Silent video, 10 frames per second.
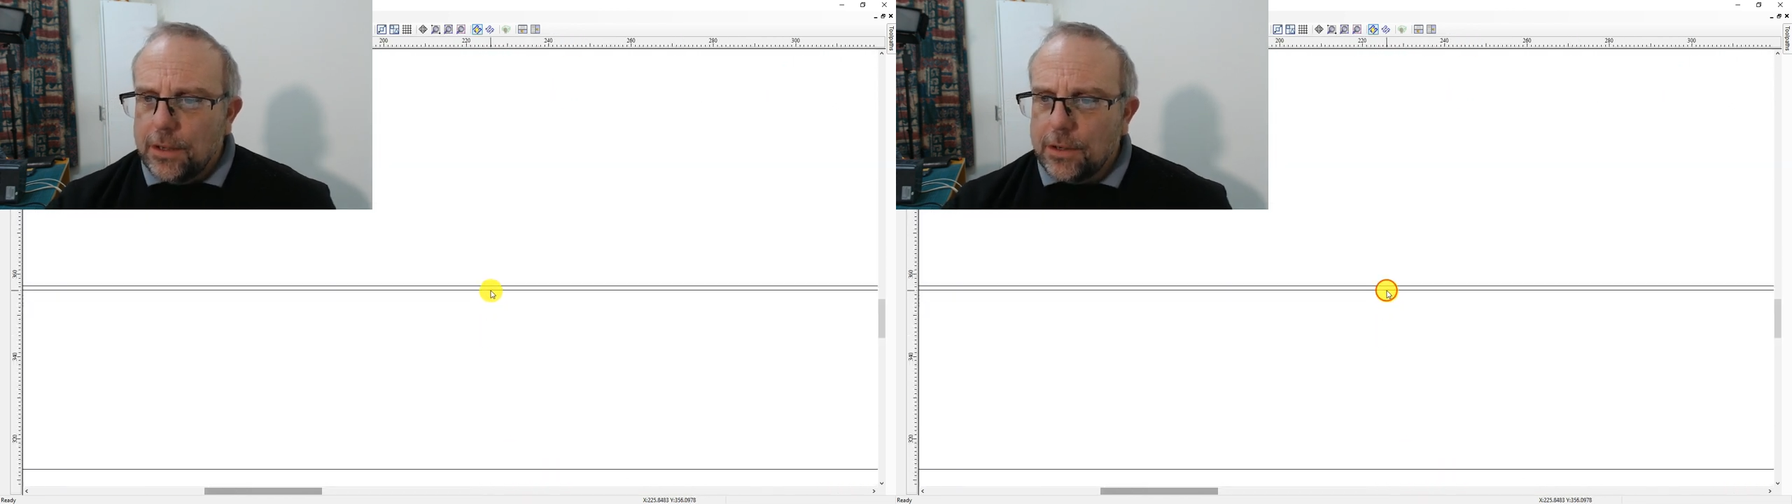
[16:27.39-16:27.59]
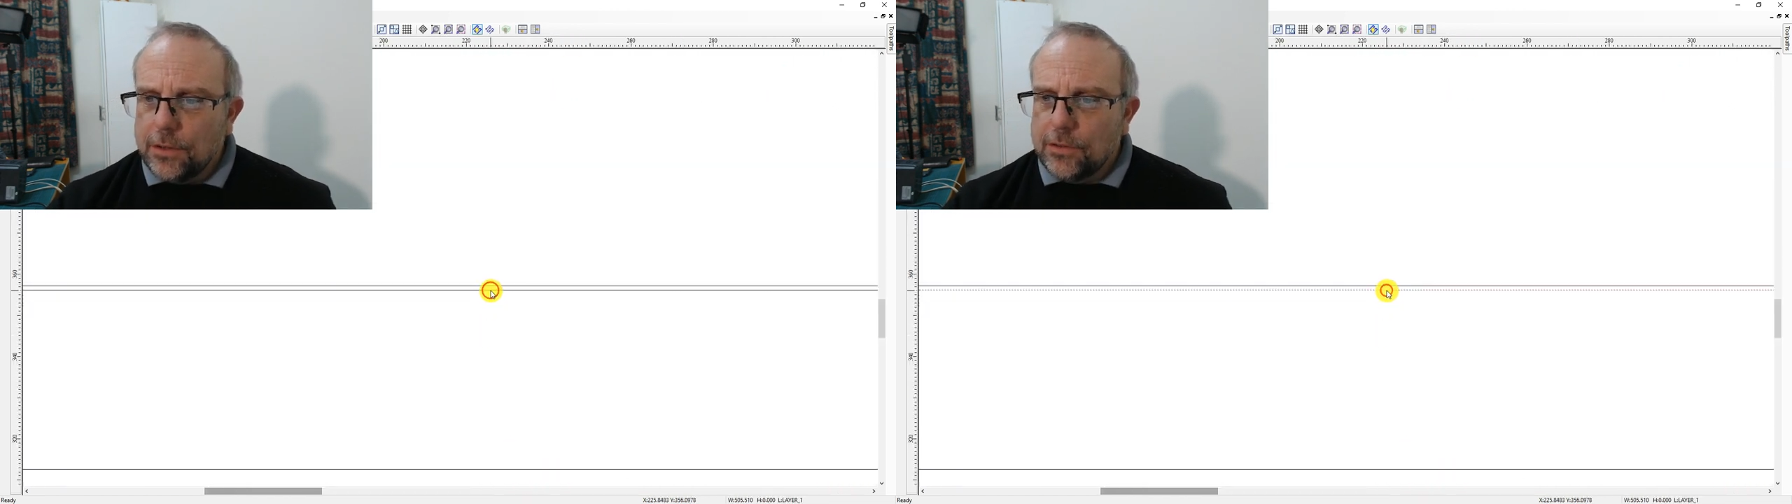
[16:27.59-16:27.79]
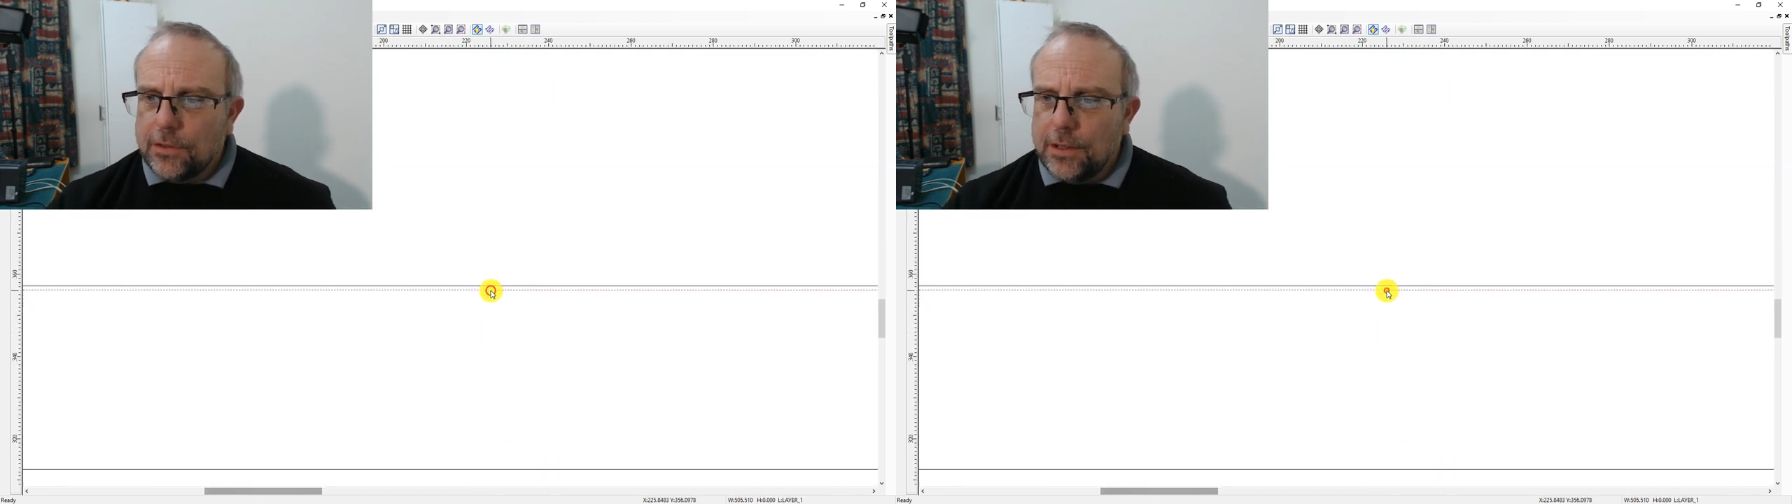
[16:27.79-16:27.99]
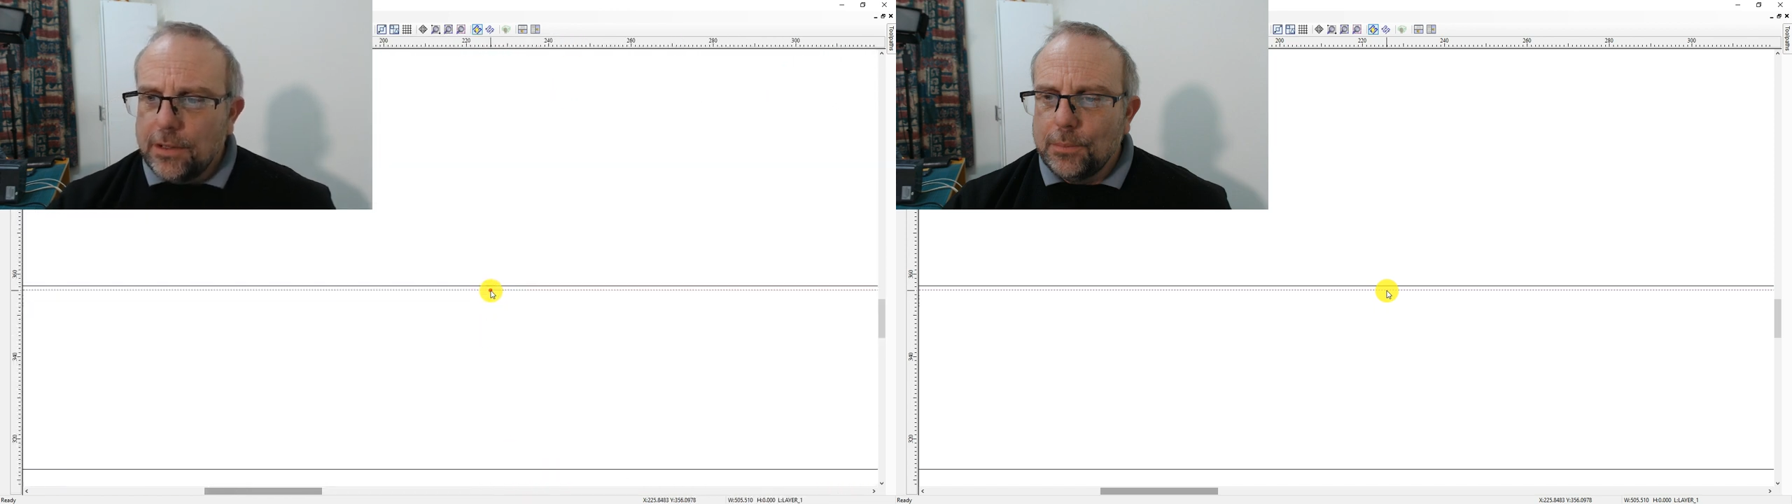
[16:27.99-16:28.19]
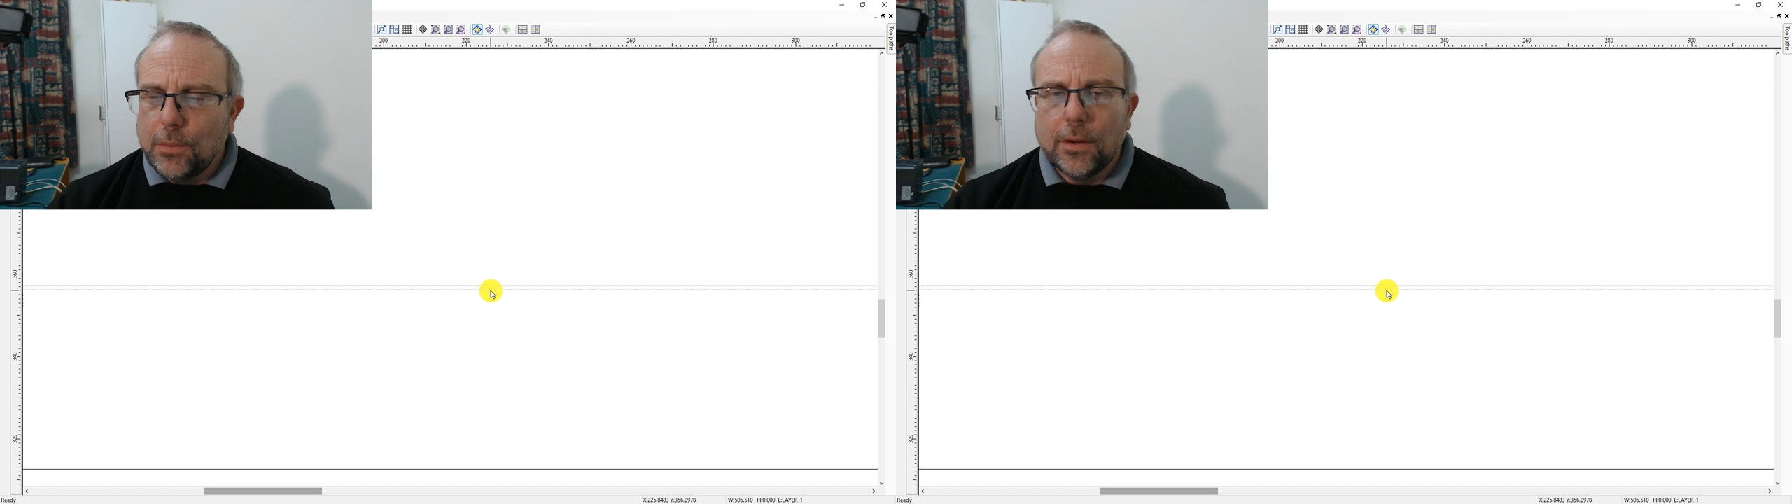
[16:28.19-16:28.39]
you can see
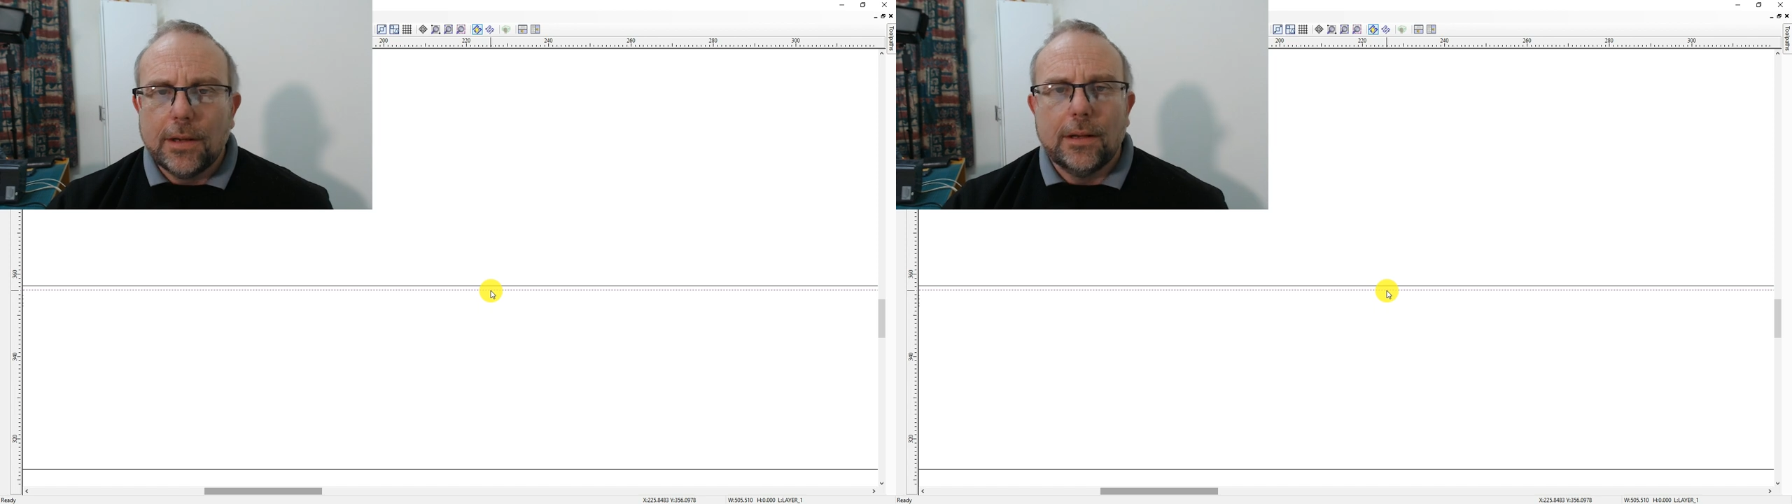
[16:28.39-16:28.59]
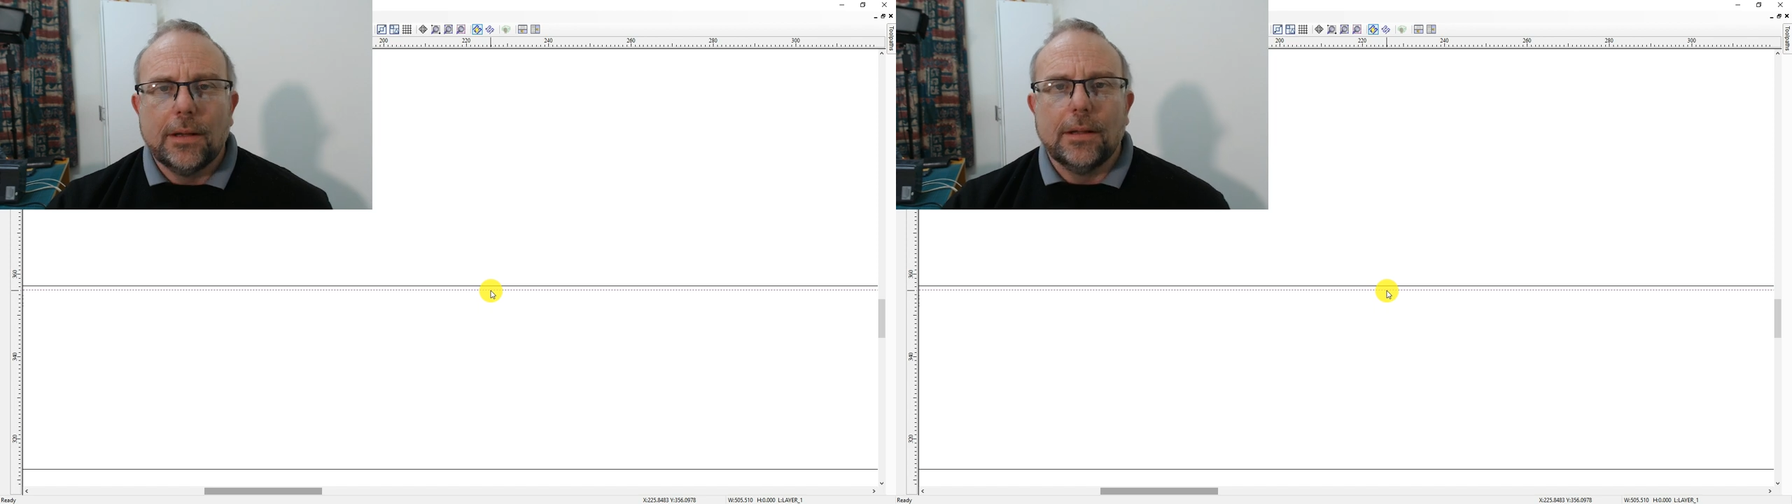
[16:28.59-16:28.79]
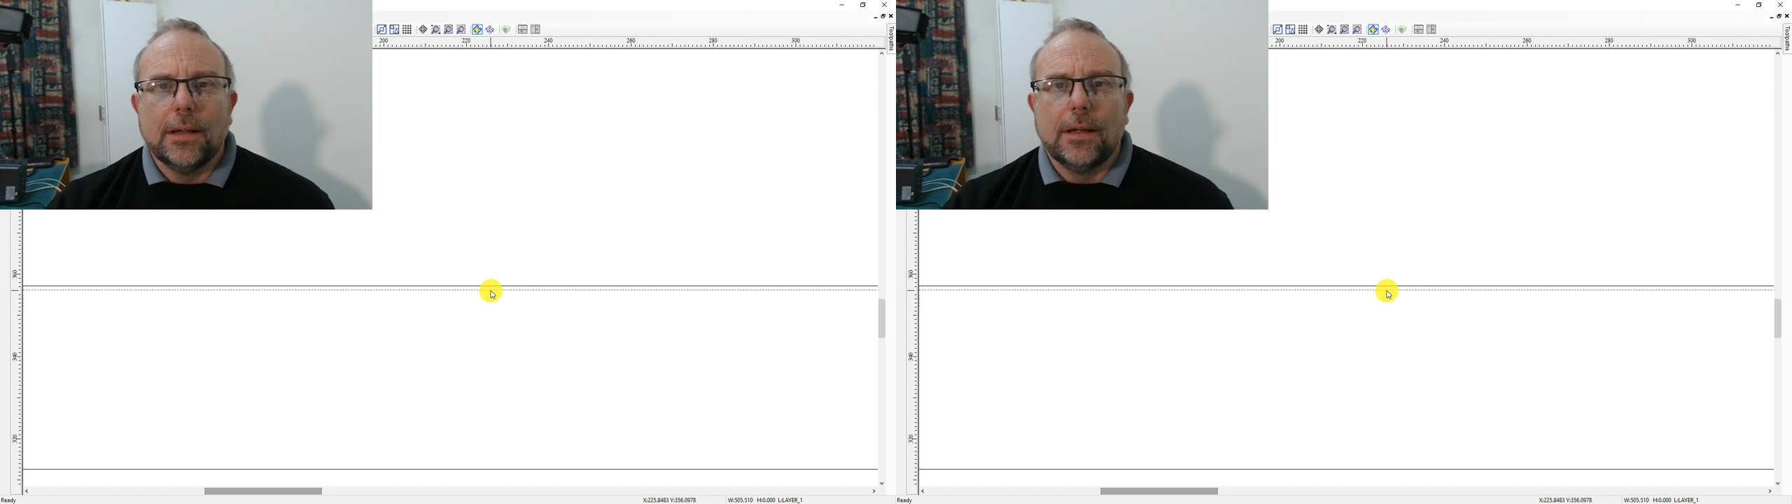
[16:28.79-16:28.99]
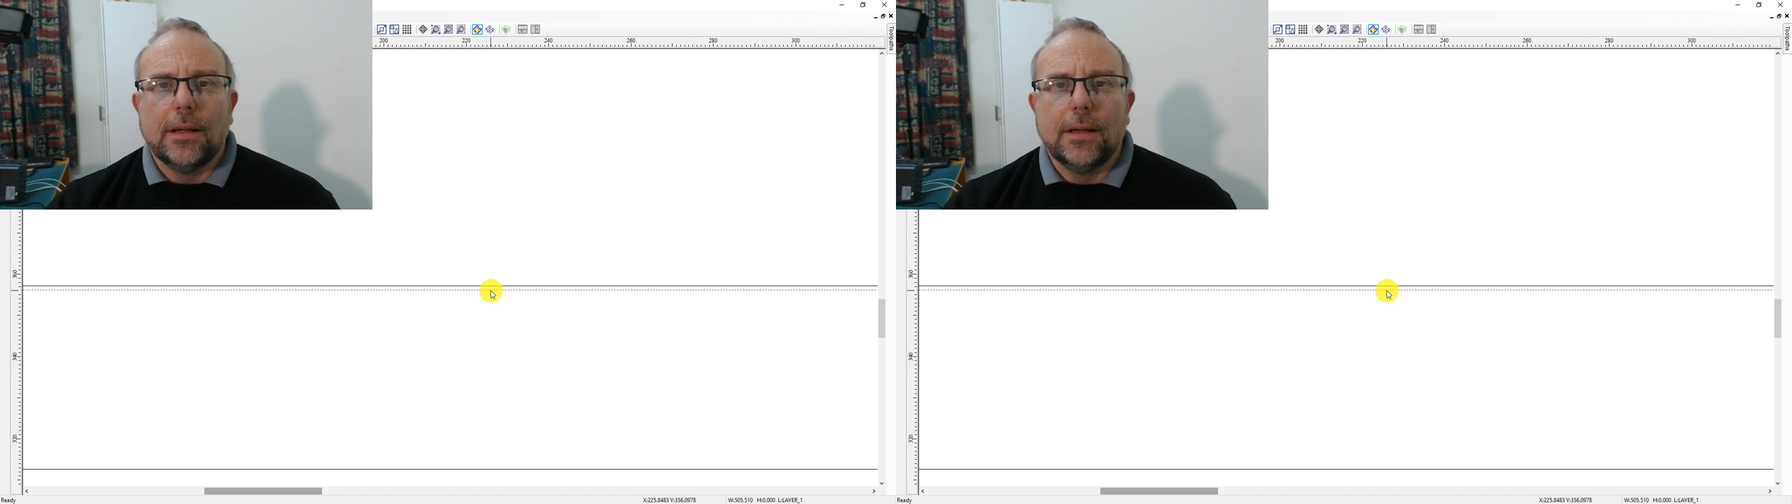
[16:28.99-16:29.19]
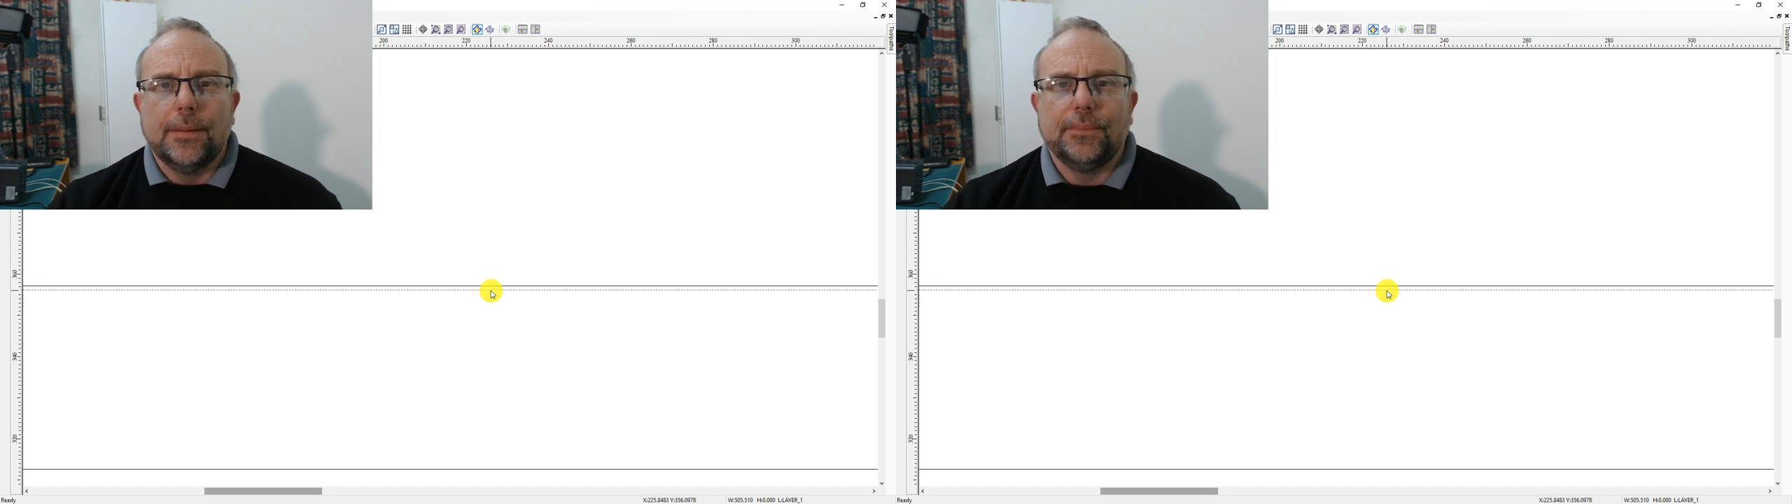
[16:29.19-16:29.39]
that my
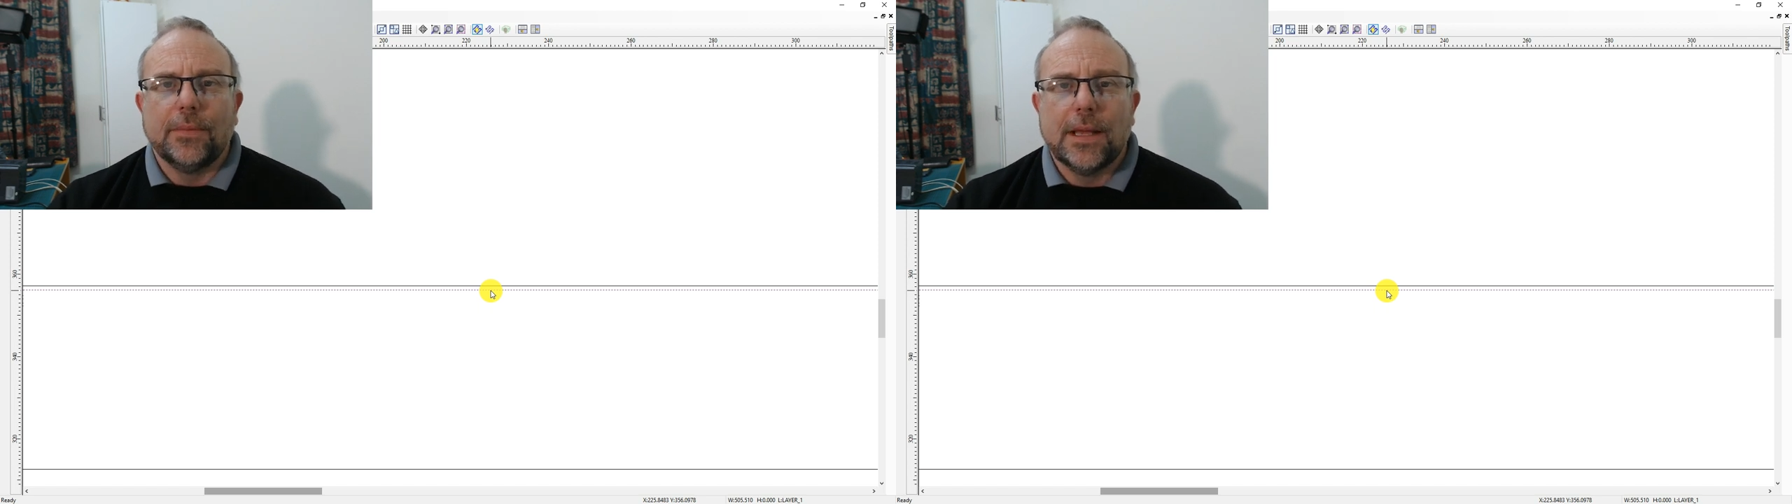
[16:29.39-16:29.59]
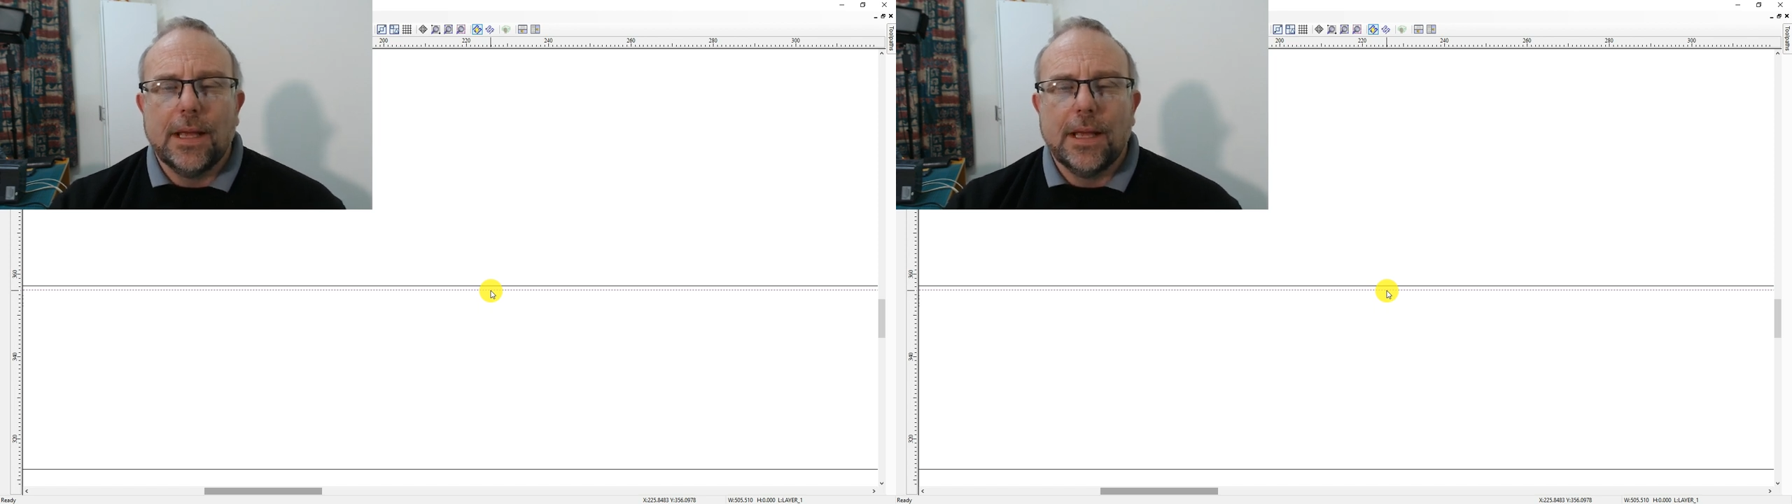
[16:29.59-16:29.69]
um,